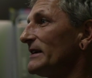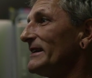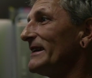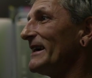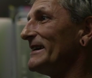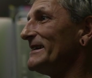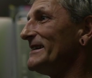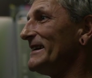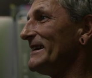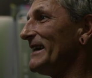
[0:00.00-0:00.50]

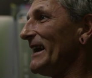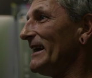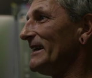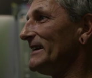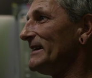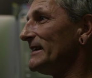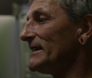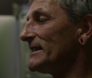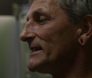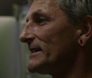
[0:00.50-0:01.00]

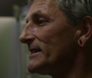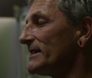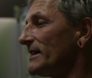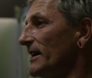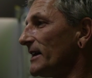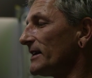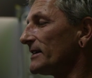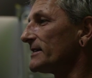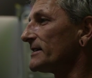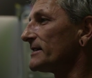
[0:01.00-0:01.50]

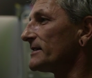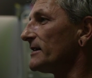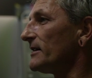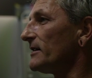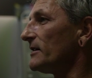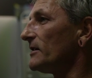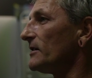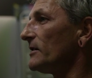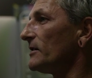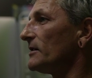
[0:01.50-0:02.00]
1986.
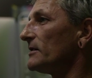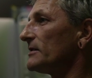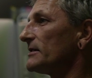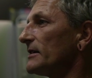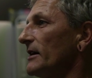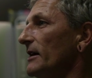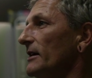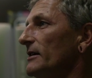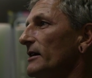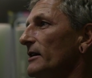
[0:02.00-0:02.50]

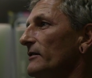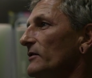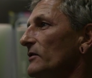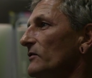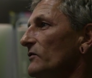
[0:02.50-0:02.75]
Skydiving